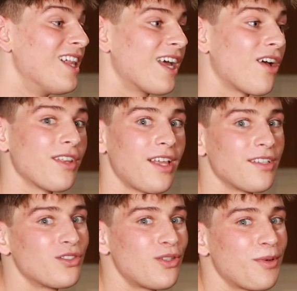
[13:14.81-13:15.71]
like all the
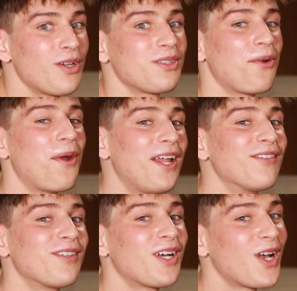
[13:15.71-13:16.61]
other strippers, like
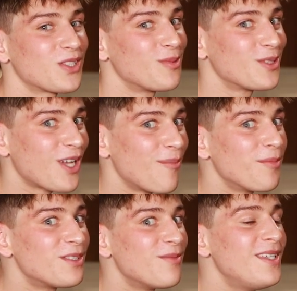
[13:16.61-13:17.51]
waiting for the customers to come
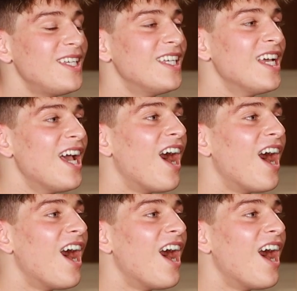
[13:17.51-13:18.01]
up to me.